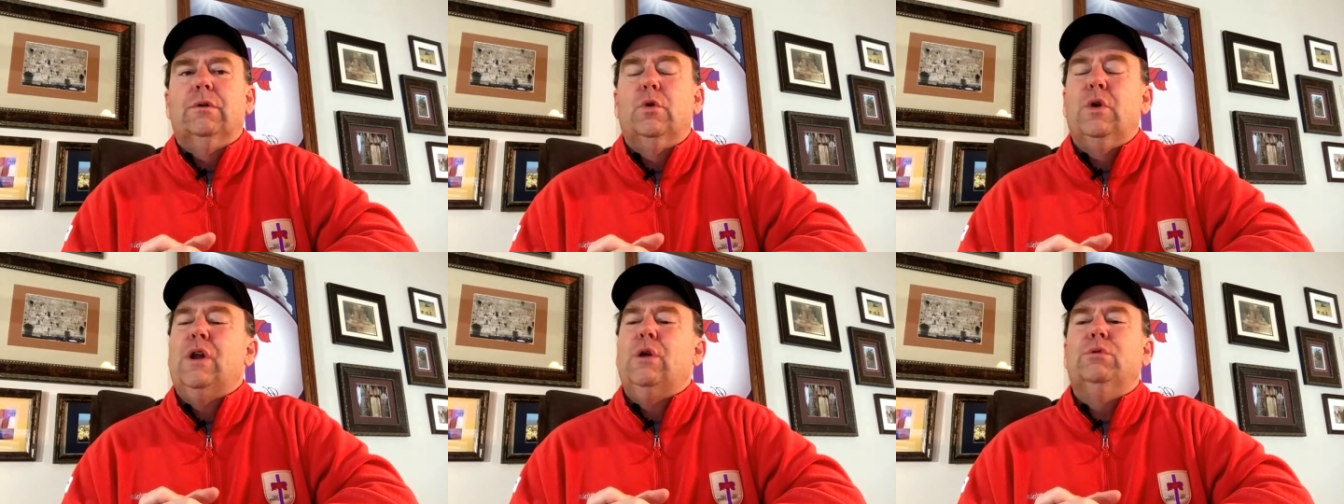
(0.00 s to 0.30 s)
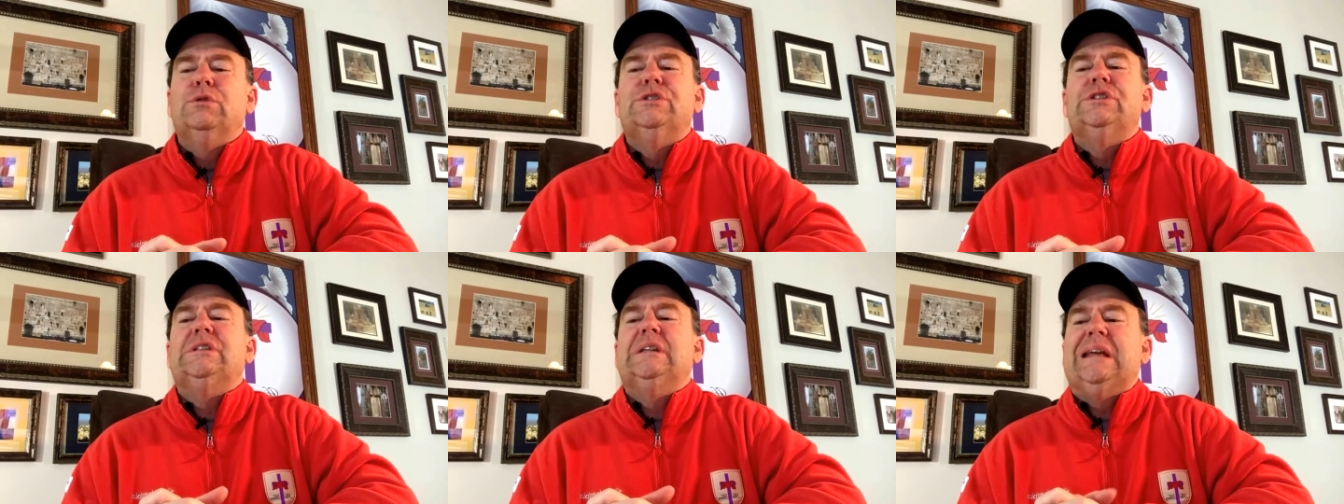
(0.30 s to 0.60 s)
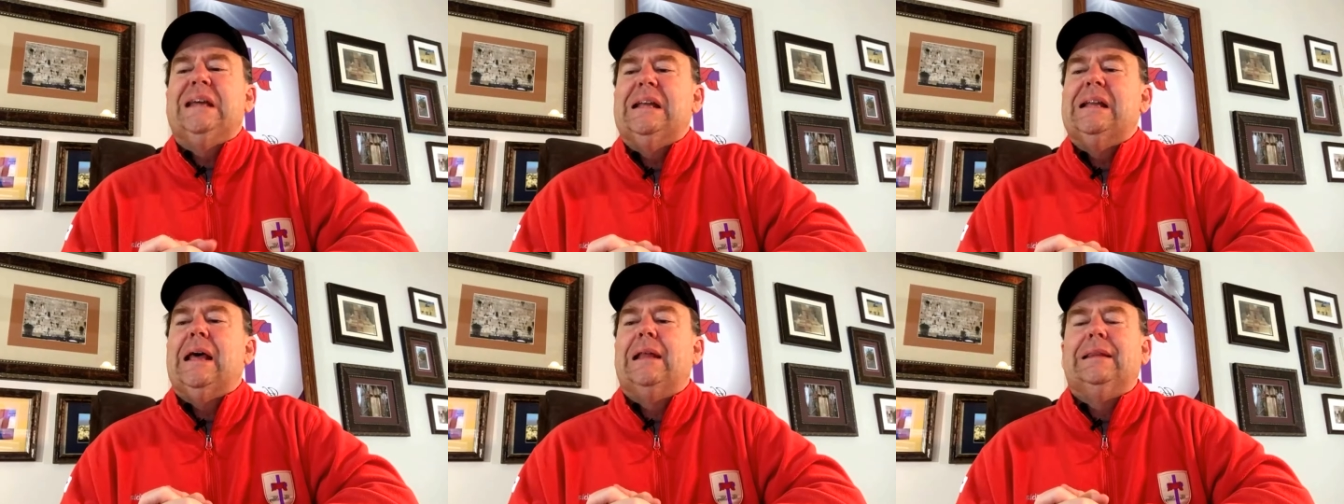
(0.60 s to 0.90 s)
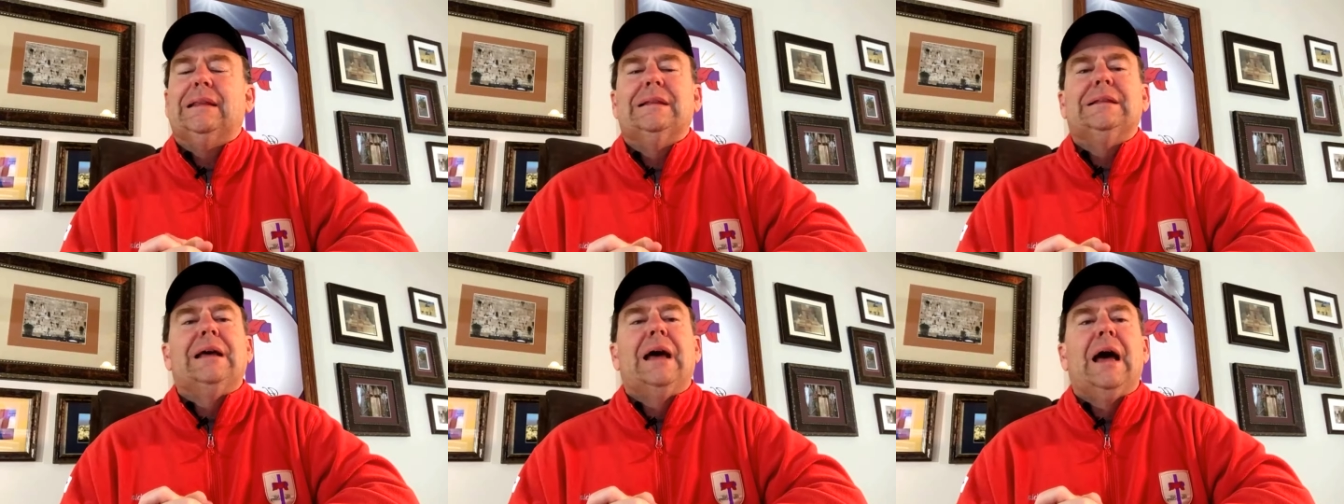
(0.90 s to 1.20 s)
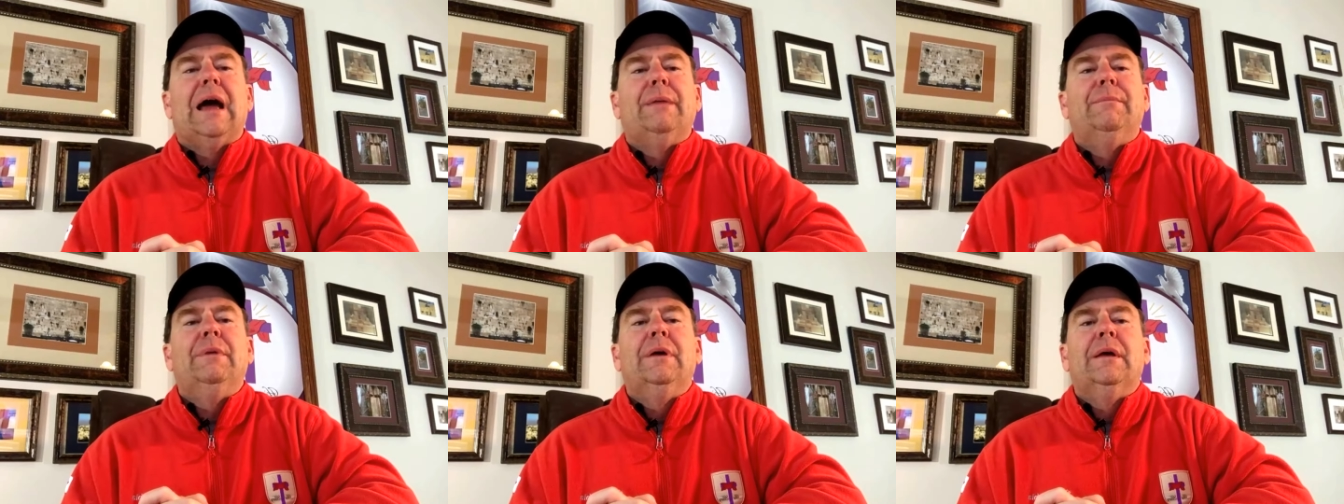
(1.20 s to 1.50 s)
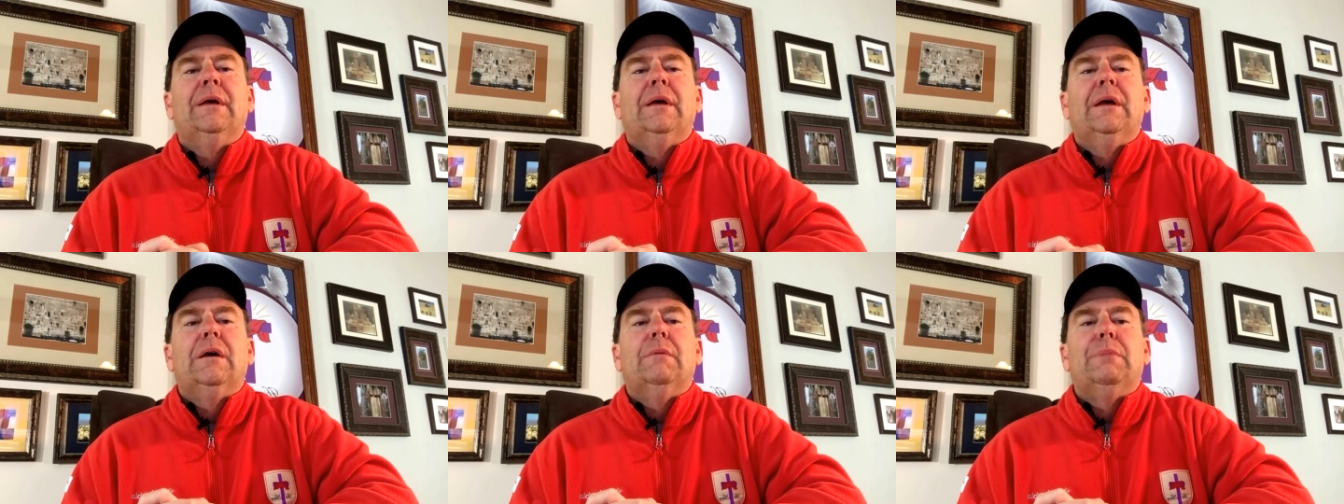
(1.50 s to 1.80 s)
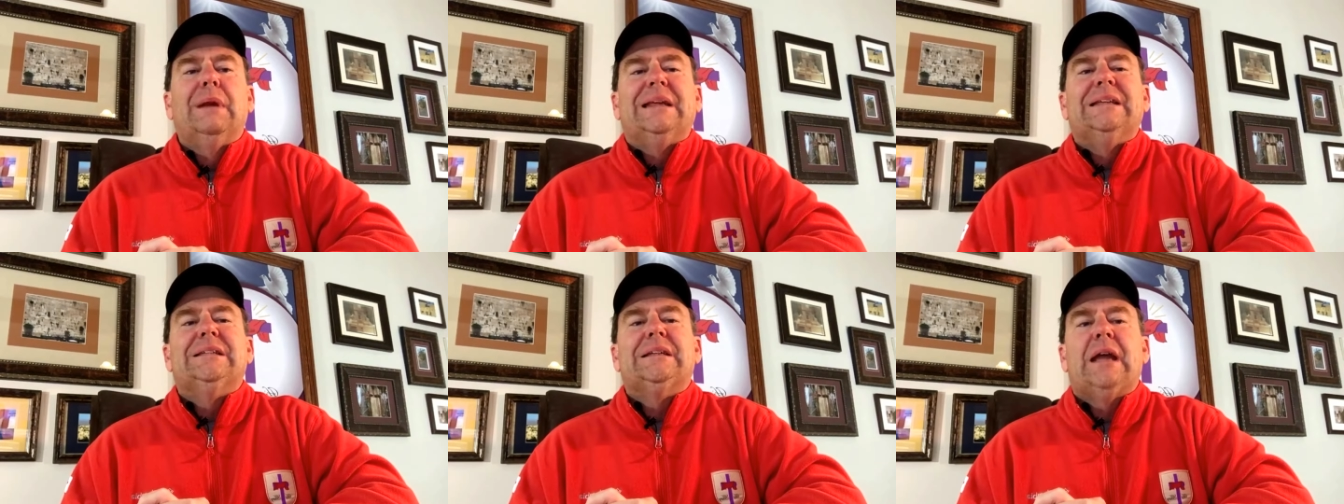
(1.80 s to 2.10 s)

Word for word: We don't see it at the time, but he's